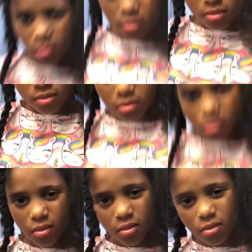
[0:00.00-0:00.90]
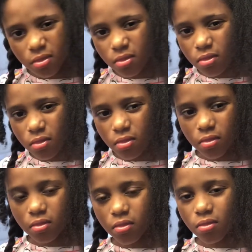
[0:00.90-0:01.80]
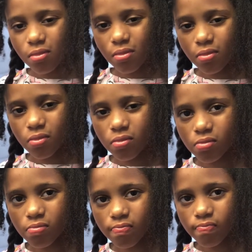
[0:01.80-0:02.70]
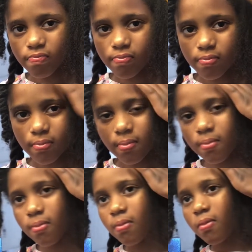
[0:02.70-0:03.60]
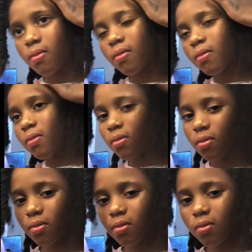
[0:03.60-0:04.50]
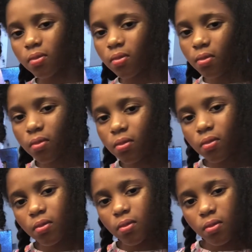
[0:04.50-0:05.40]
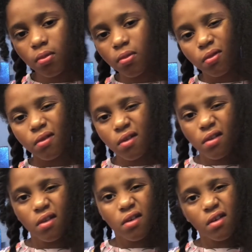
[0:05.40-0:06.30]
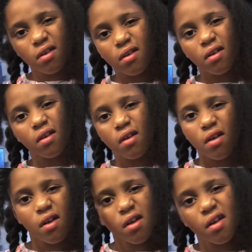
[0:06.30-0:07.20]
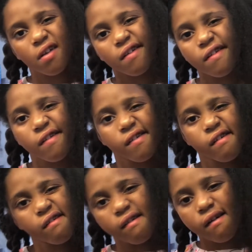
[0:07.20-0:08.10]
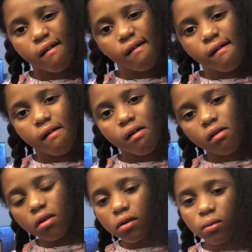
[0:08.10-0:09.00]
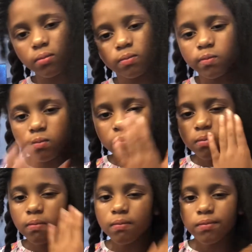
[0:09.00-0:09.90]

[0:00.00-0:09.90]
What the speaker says: you a good grip, and I kind of start at the ends with the comb. The ends are a little curly still,